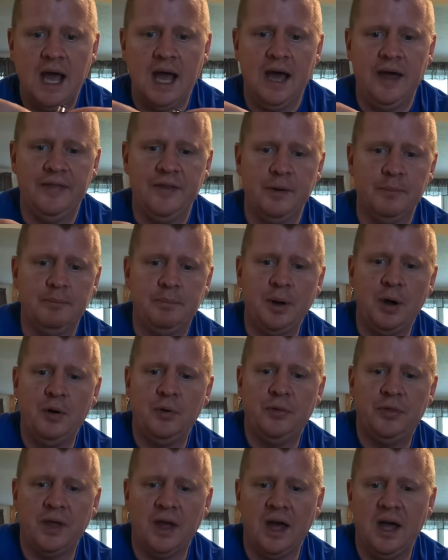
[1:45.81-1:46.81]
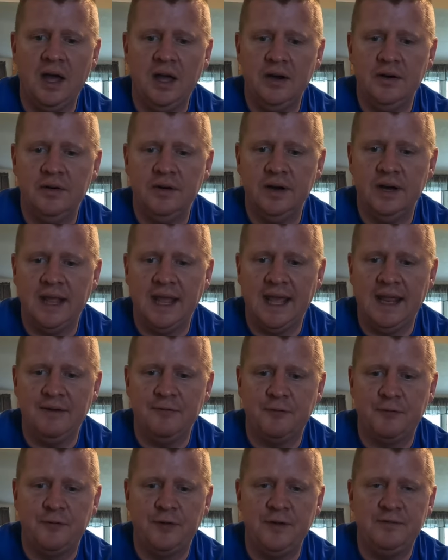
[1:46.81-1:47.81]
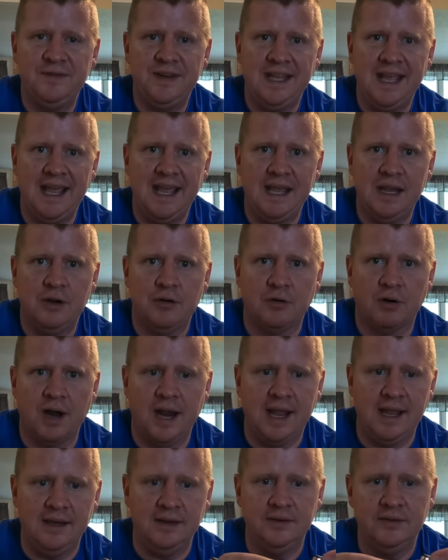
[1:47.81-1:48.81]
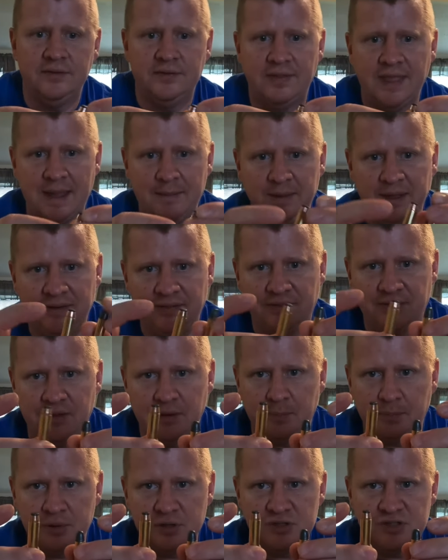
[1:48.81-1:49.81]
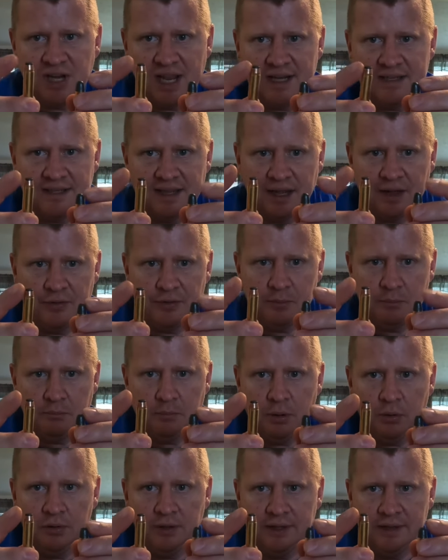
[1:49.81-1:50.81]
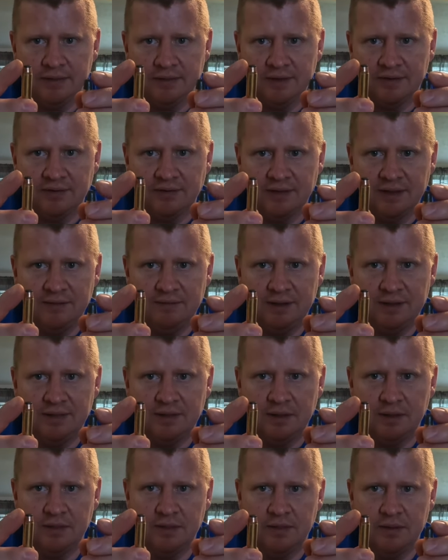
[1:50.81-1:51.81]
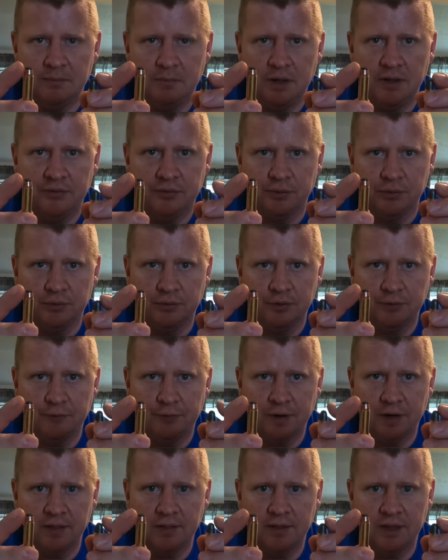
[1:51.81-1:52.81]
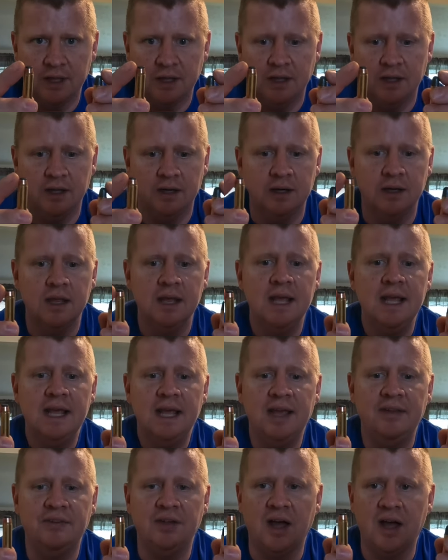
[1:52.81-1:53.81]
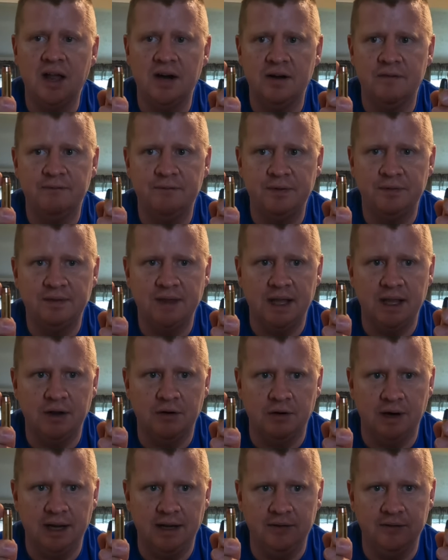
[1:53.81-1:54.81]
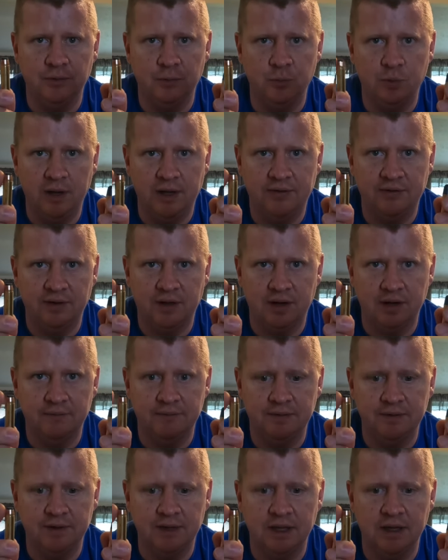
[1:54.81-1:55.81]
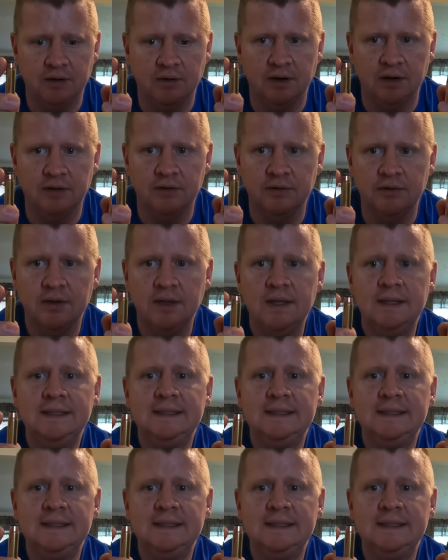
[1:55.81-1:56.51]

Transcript: Uh, they're both 158 grains. That means the projectile, the bullet that's leaving the, the muzzle, the front of the gun, is 158 grains. It weighs 158 grains.